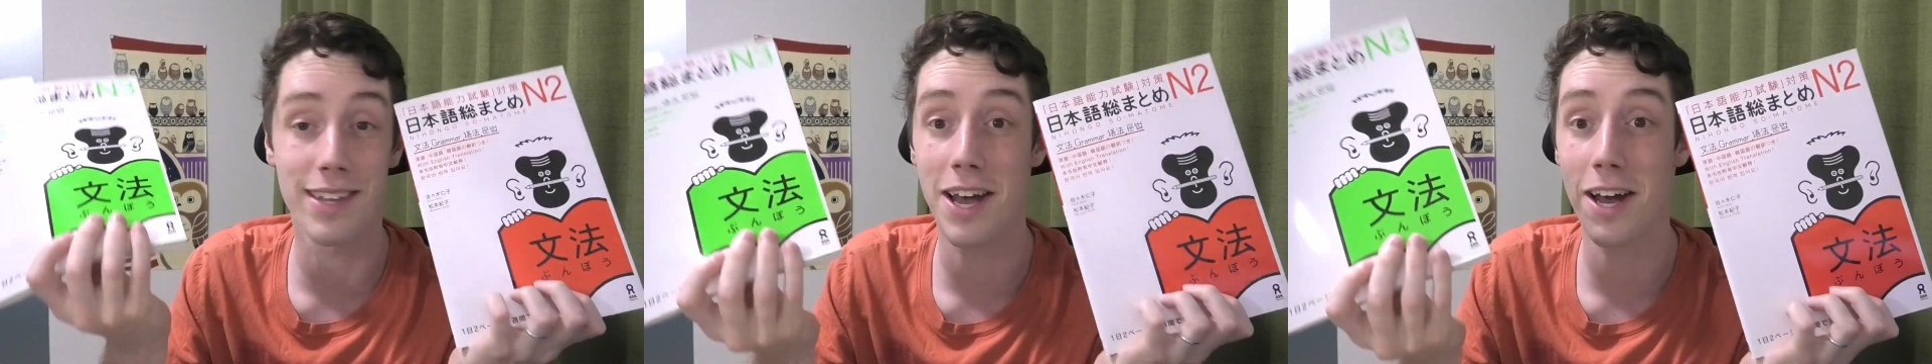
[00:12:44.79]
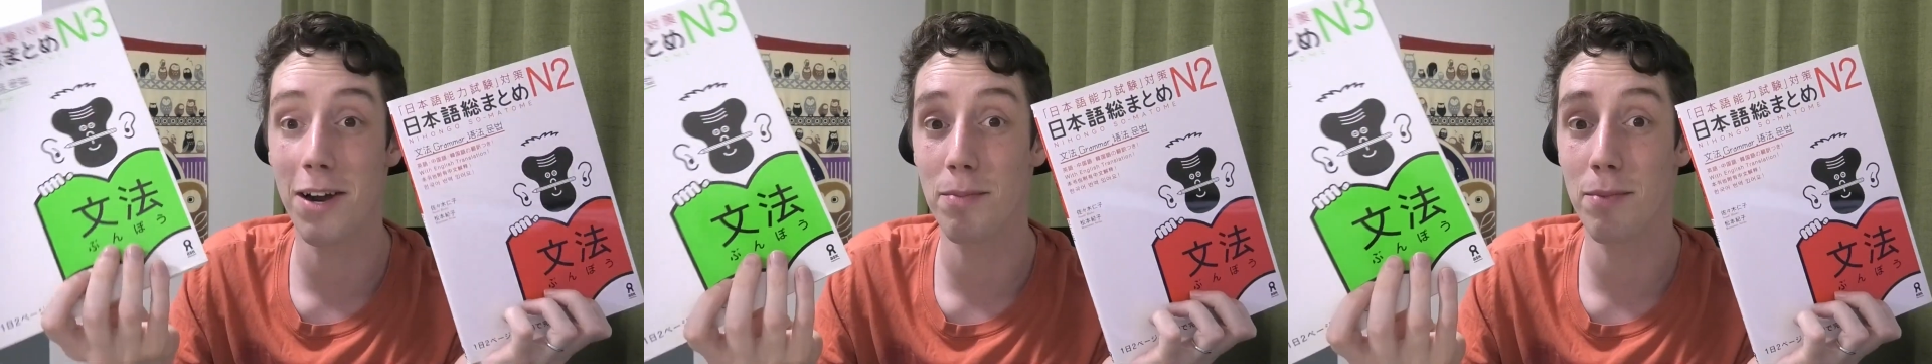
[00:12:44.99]

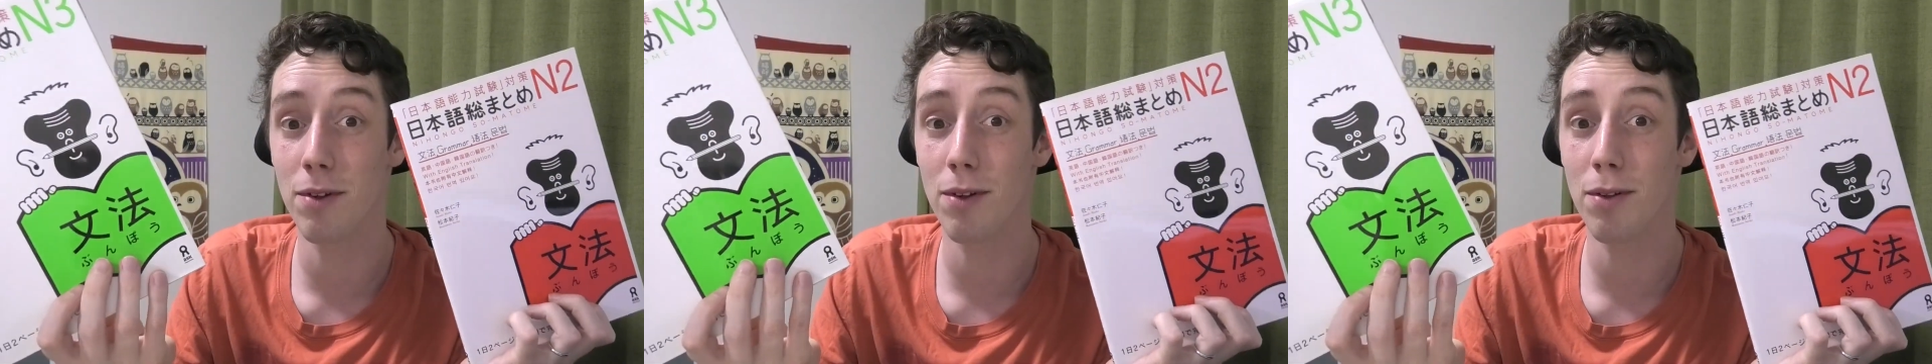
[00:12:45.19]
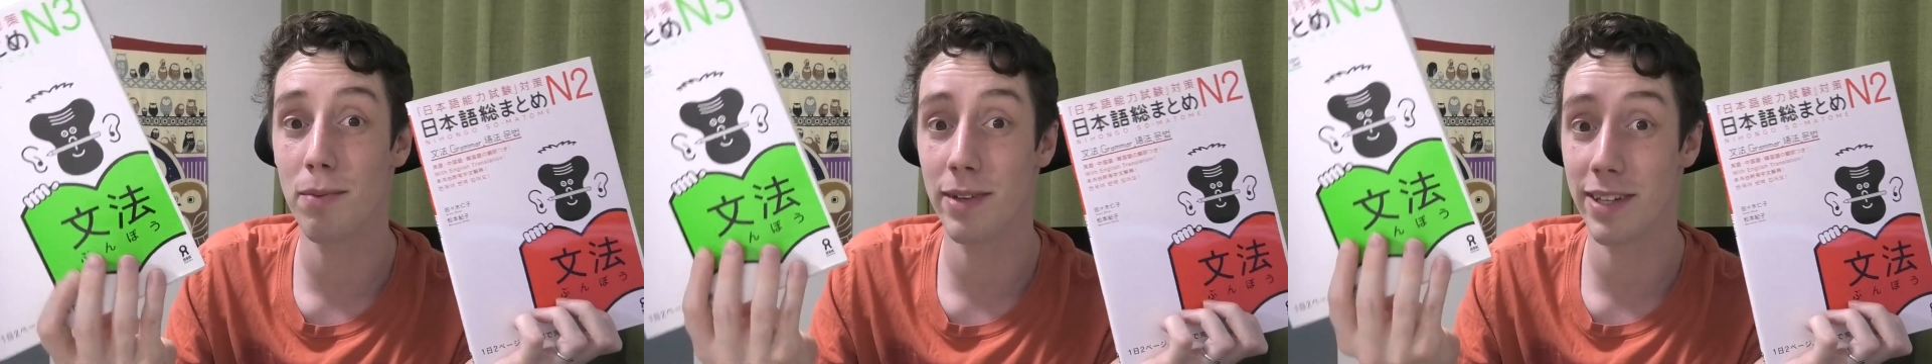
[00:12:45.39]

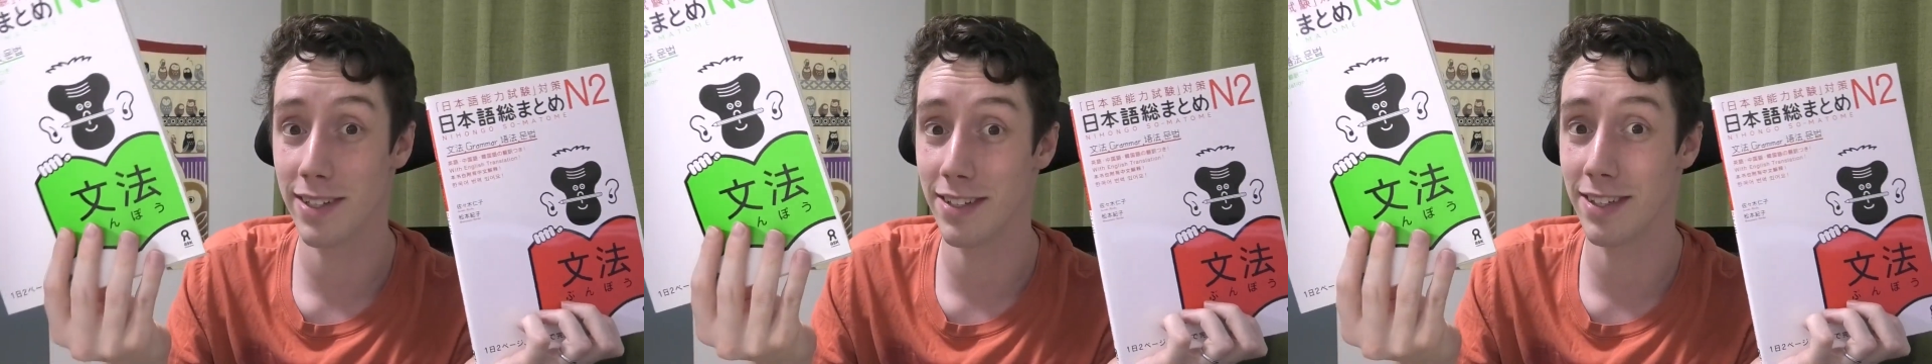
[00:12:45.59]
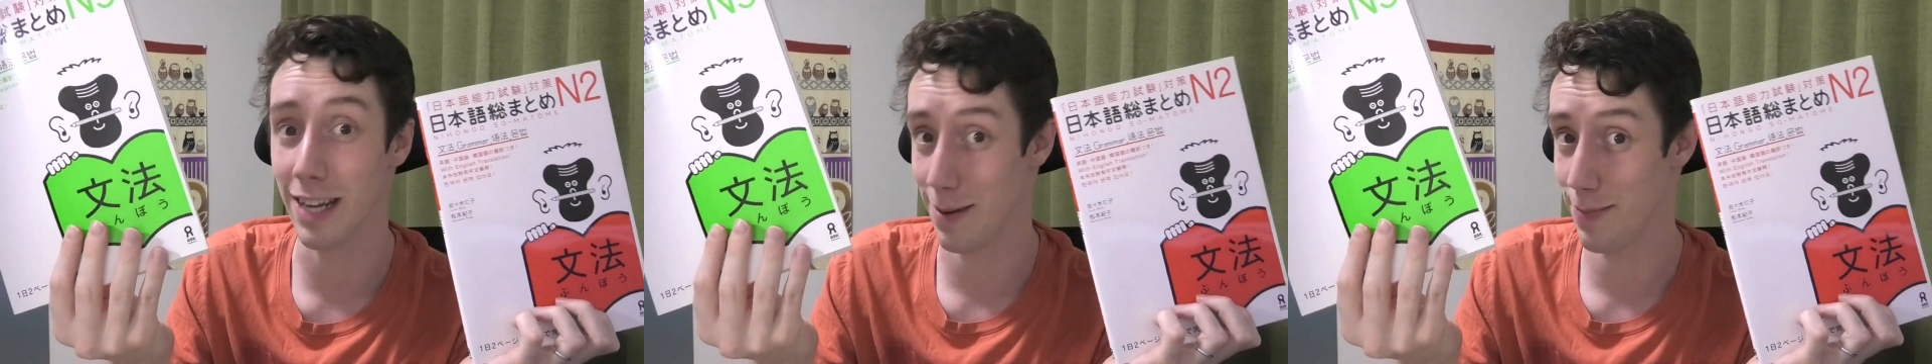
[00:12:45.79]
terrible
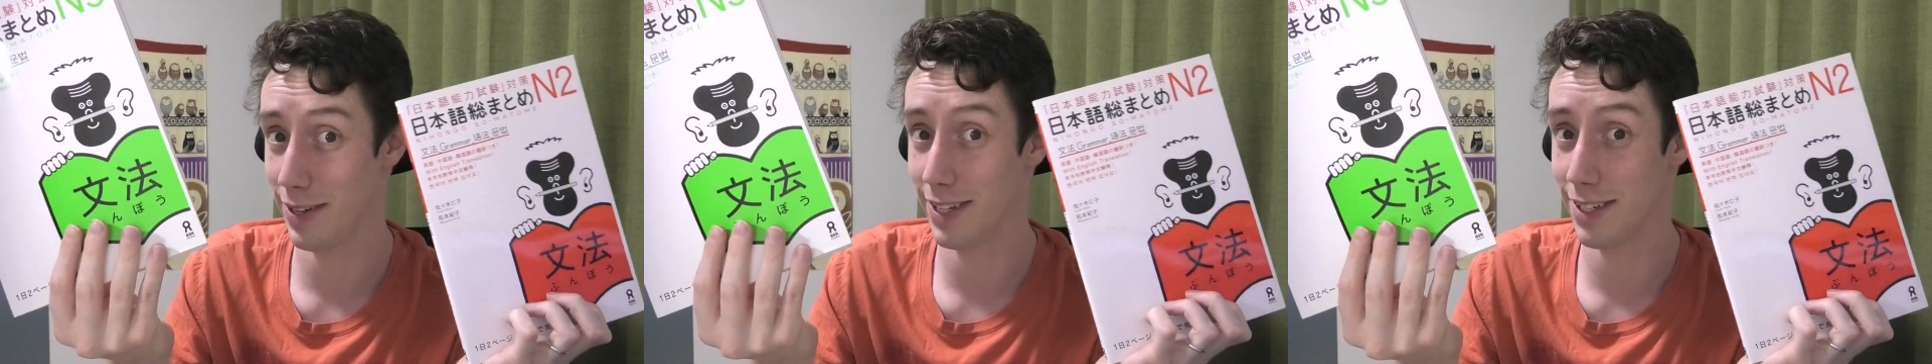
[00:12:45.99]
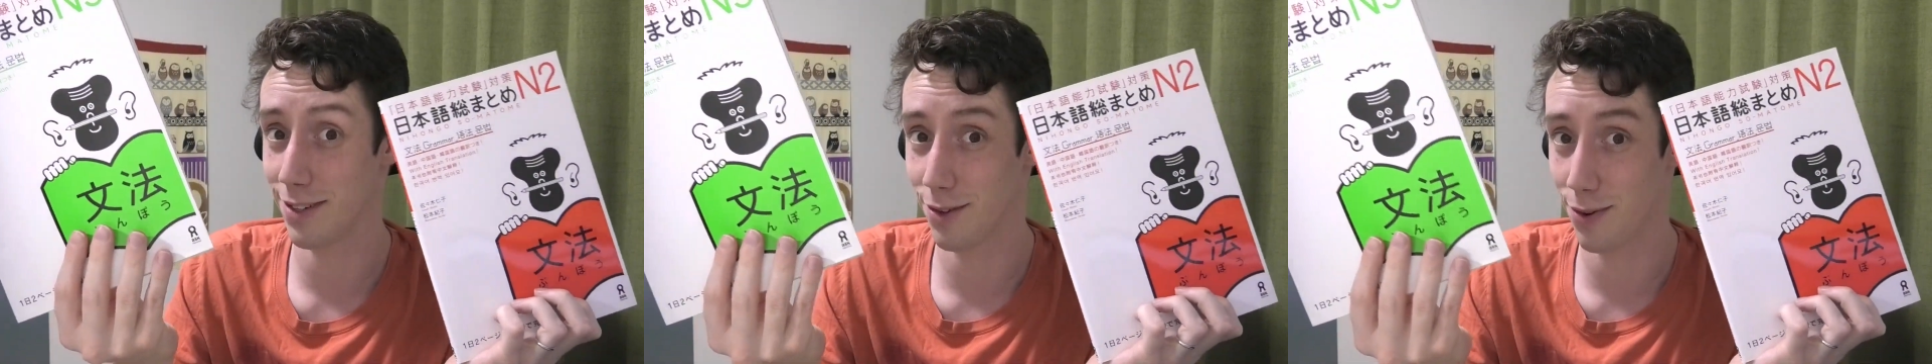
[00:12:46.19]
with
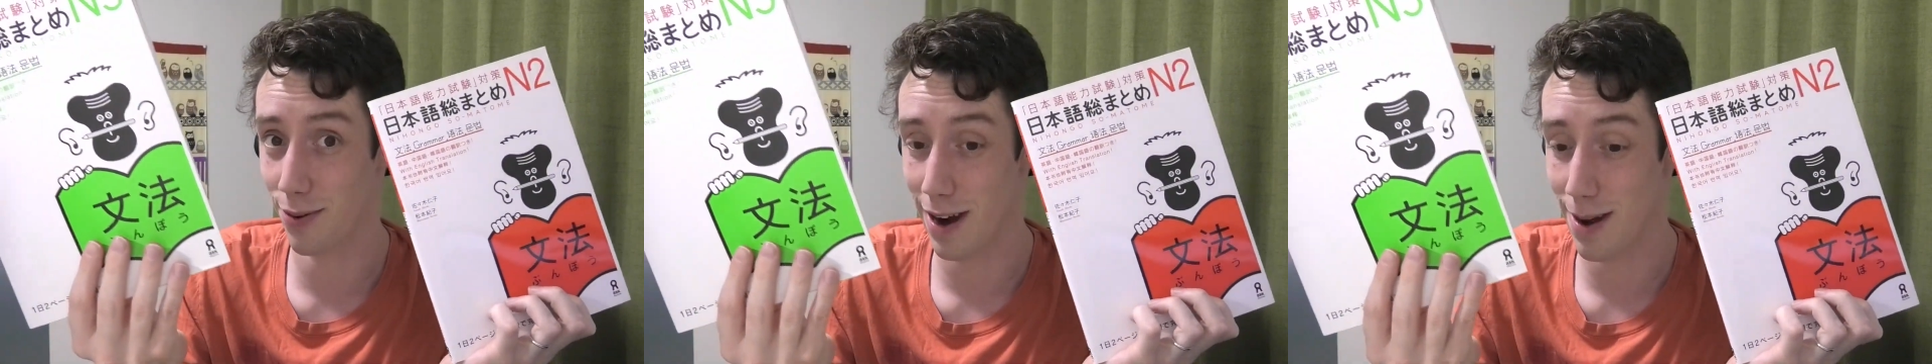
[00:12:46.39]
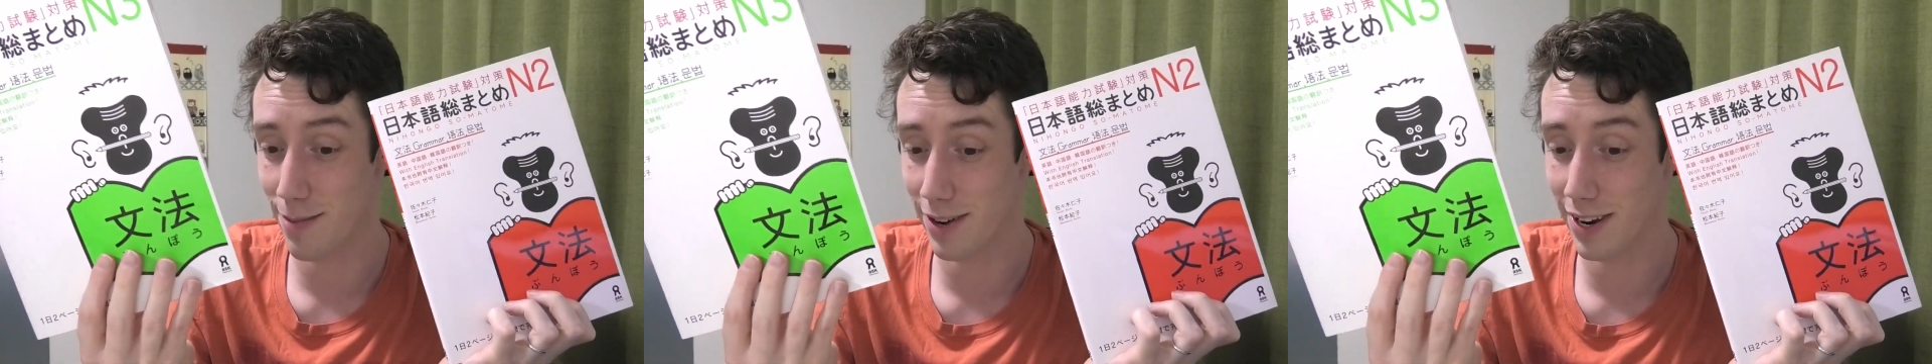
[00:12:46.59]
Japanese grammar,